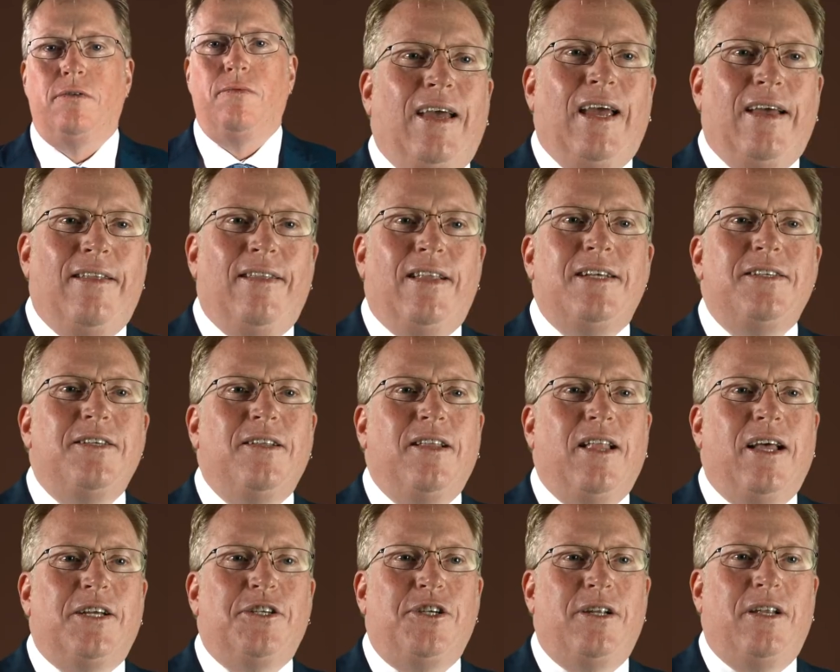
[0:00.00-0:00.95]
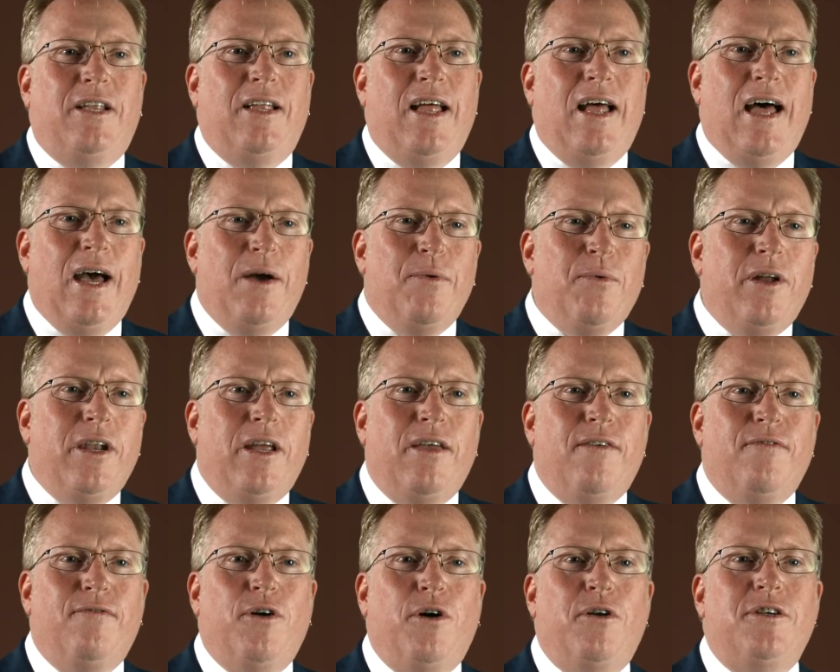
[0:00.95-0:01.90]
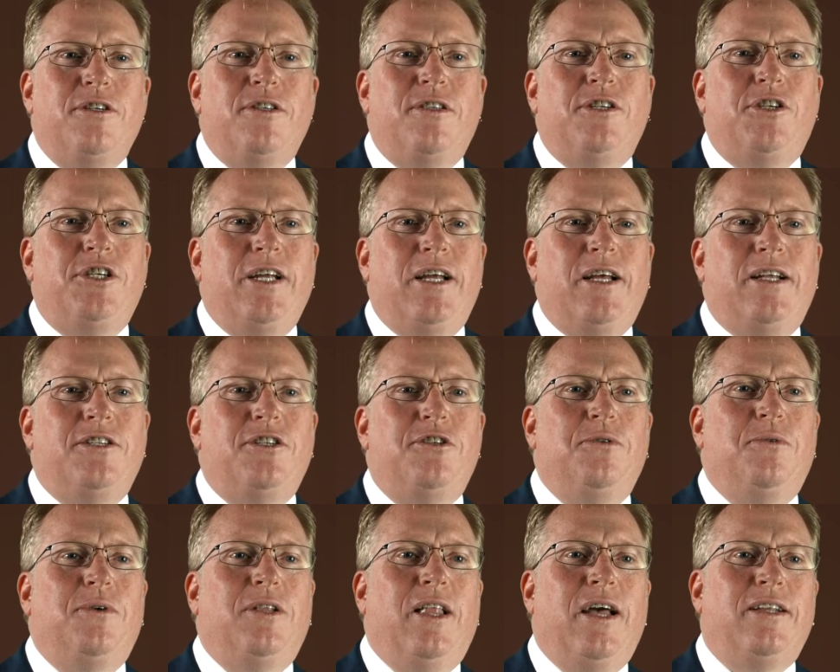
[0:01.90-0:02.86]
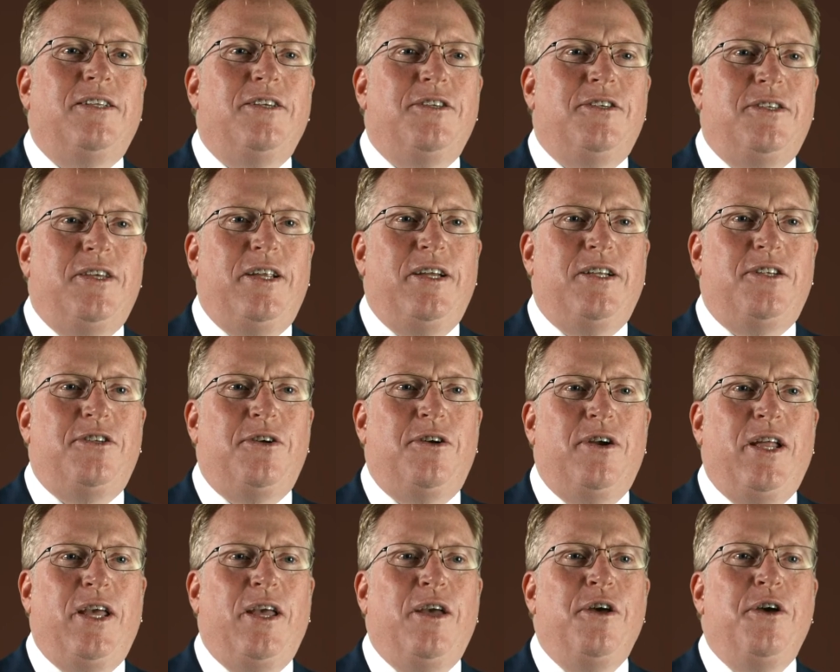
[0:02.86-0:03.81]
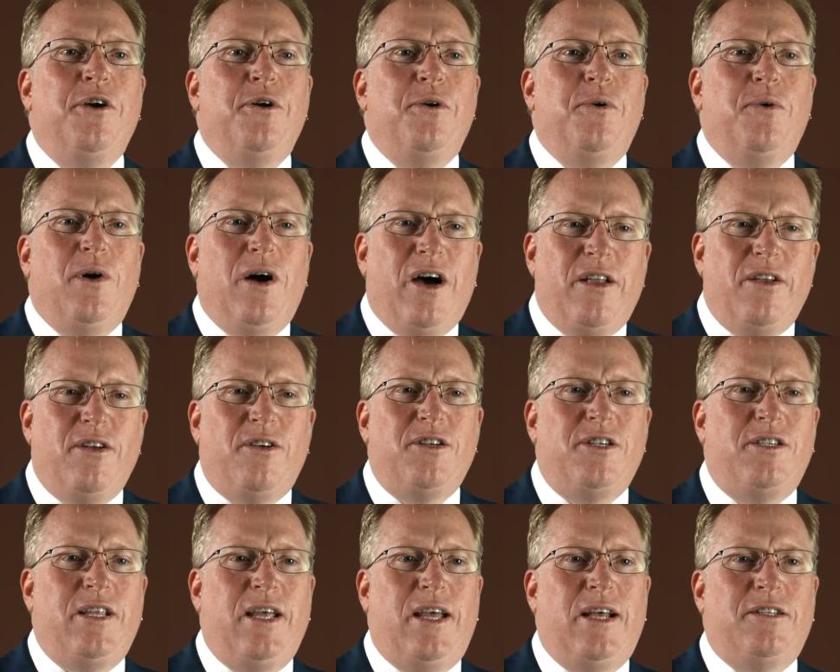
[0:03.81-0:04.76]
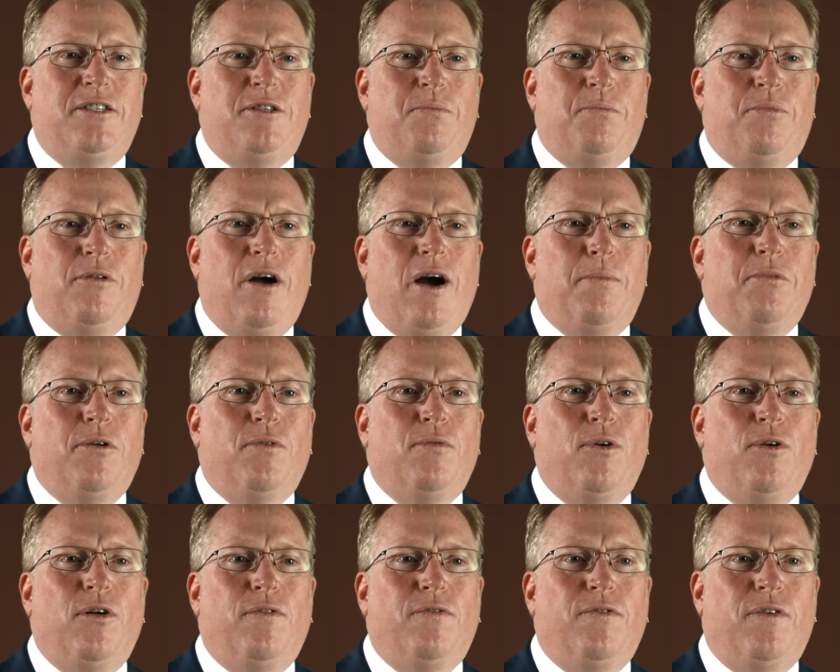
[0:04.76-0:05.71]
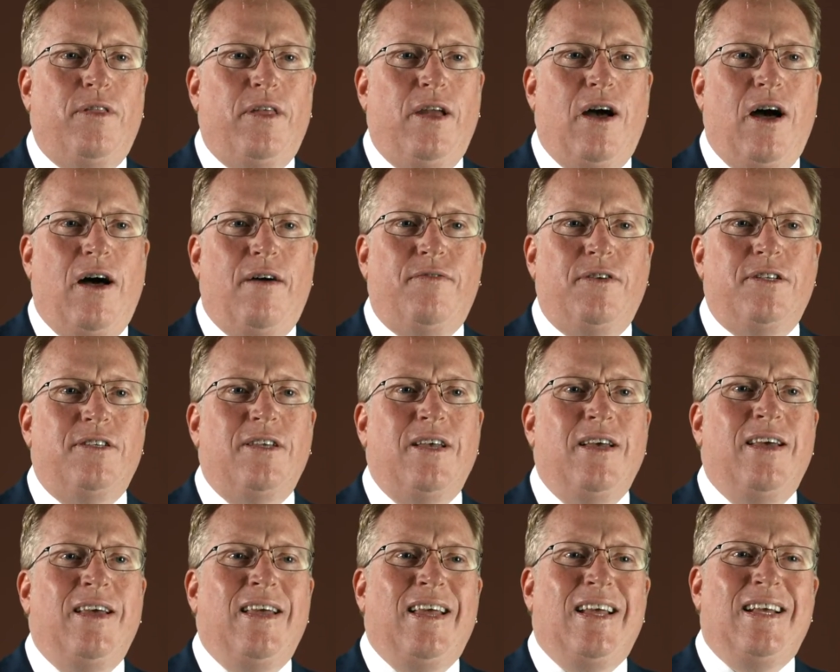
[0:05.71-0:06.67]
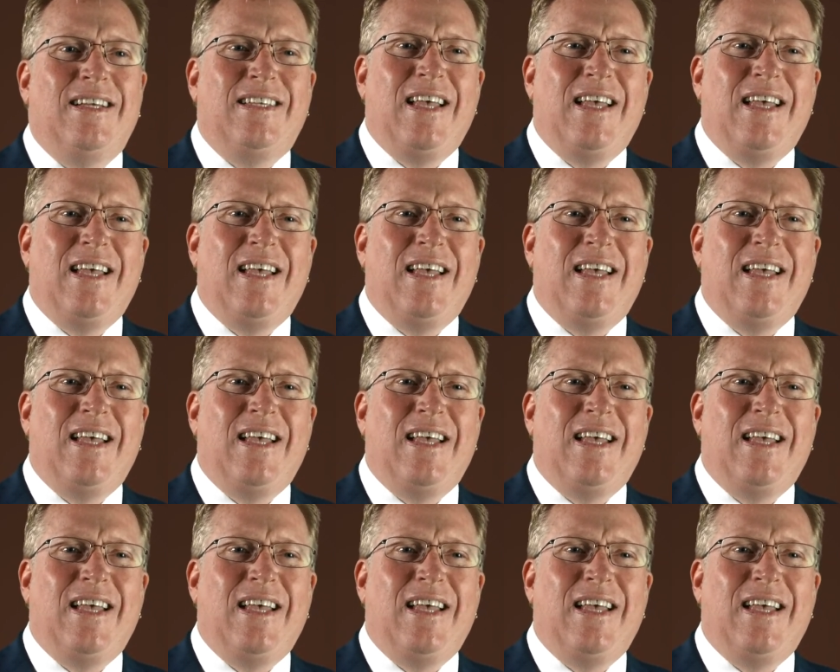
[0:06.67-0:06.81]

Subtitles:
In this election, I want to give voters the chance to elect a city attorney who understands the proper role for the office, is